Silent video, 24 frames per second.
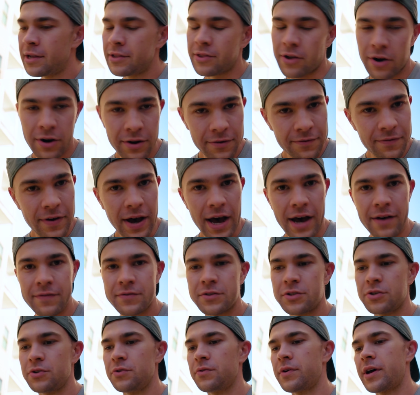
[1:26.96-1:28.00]
35
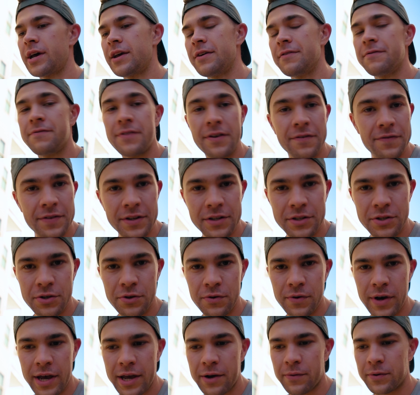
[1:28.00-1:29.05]
2.8, 50
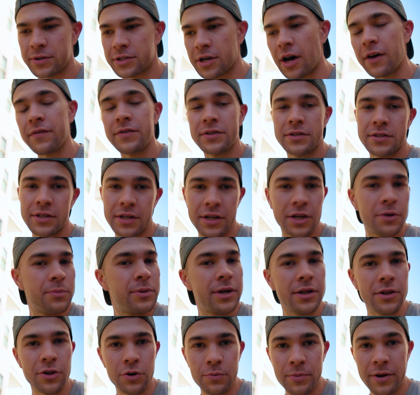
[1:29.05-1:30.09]
2.8, which obviously it could
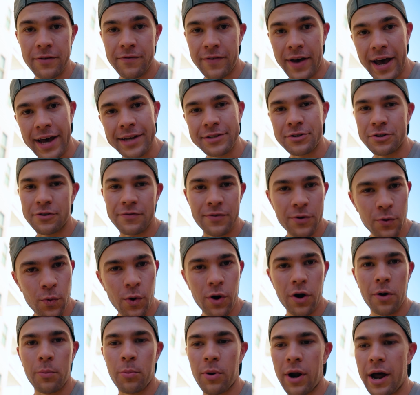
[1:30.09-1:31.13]
be a little bit faster if it
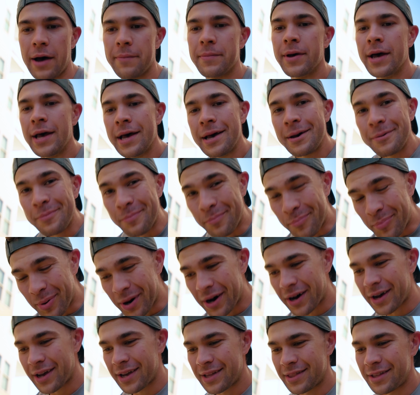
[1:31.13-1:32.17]
were a prime.
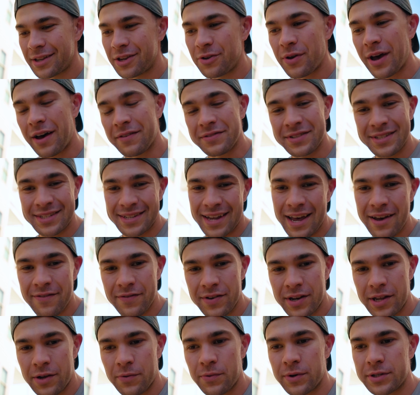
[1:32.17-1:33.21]
But then you have
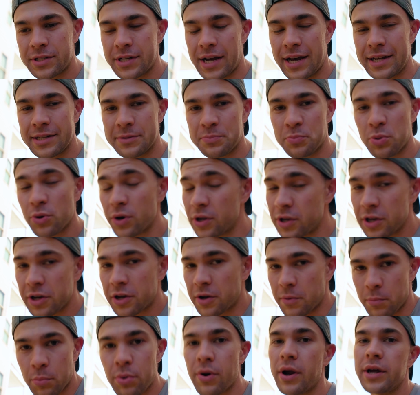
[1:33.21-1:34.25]
70, which has pretty
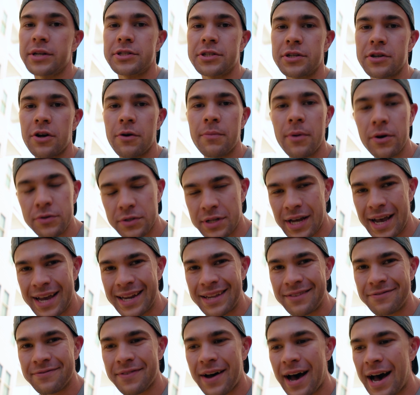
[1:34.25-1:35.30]
good compression, almost
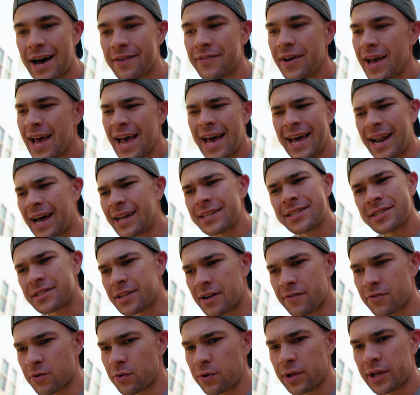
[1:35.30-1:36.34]
85. And I just
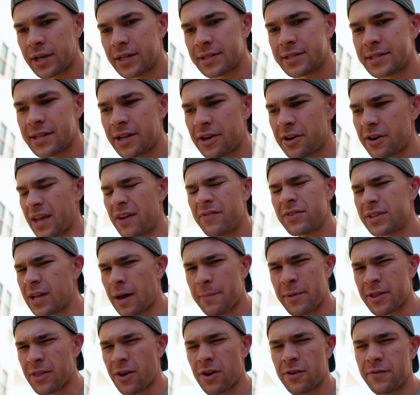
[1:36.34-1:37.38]
never really considered it. Every
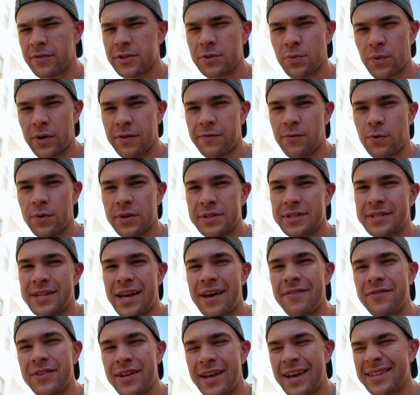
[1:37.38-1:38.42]
time I thought of a
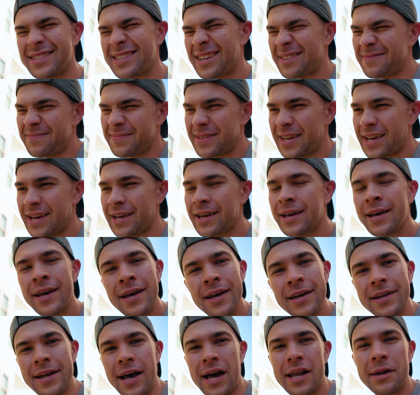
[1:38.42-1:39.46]
24-70, I was like,
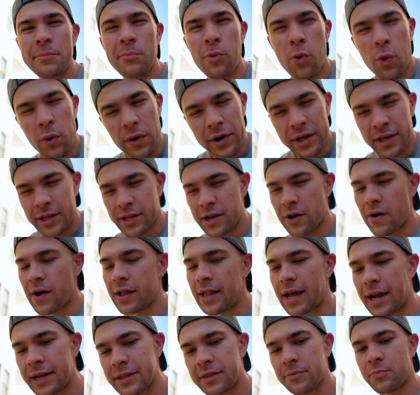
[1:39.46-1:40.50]
kind of boring. You know, I
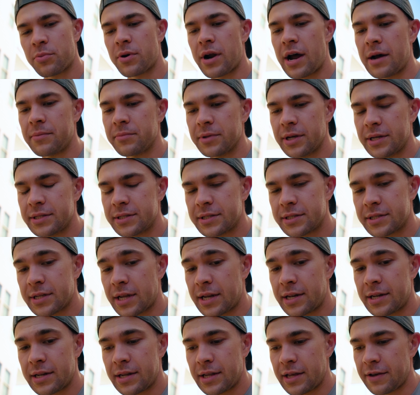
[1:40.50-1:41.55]
like the prime lenses,
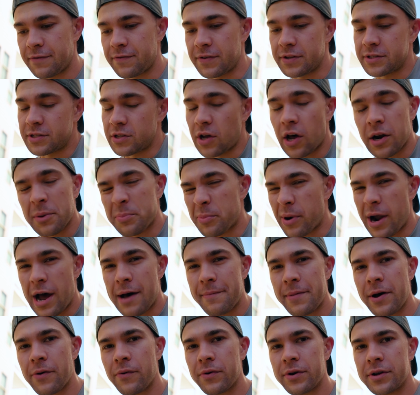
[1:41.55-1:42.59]
and if it's not a
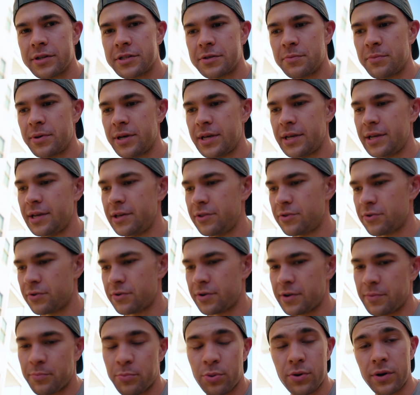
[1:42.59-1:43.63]
prime, I want it to be
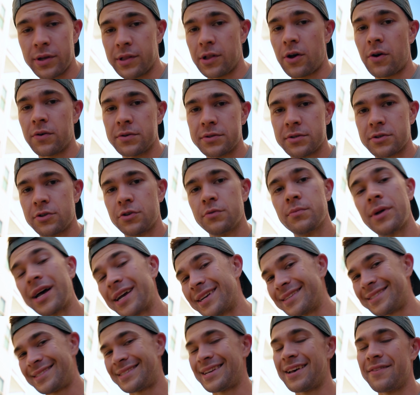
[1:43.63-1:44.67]
either a pretty long zoom,
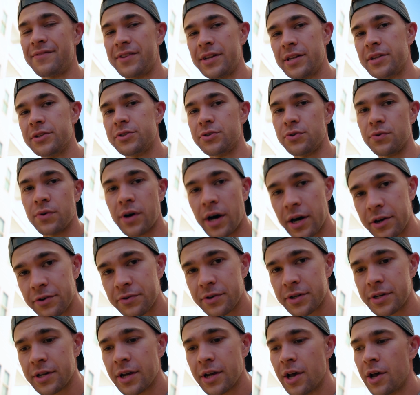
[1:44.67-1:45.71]
like a
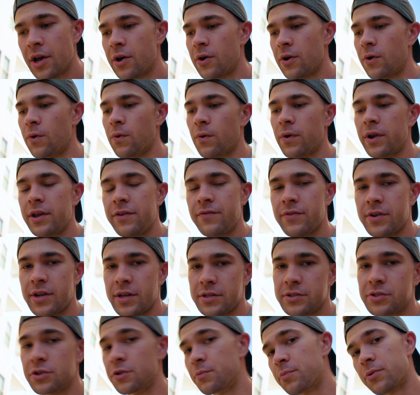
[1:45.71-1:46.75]
70-200, or even a
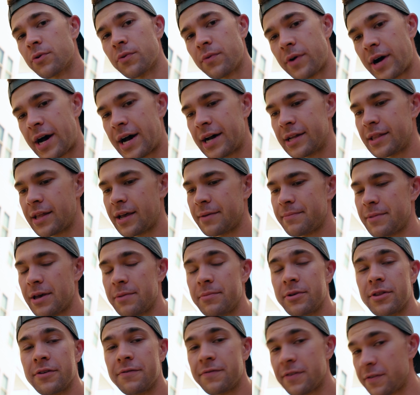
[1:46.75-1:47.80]
super wide, like
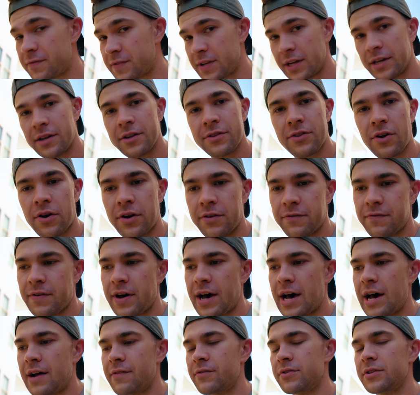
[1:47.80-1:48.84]
maybe the
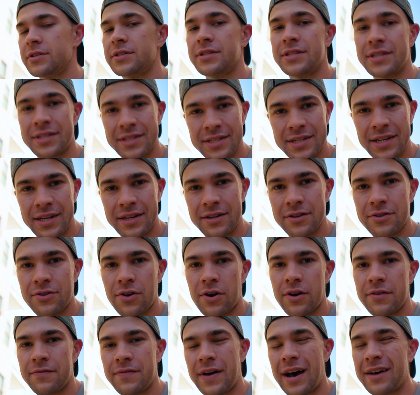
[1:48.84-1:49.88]
15-35 or the
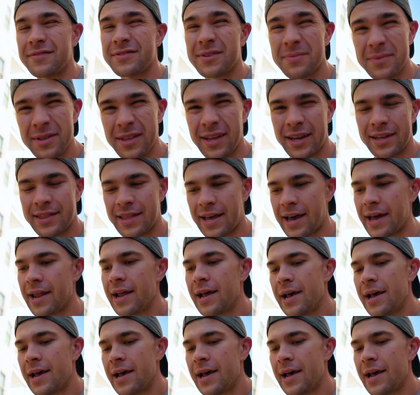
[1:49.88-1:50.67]
16-35, something like that.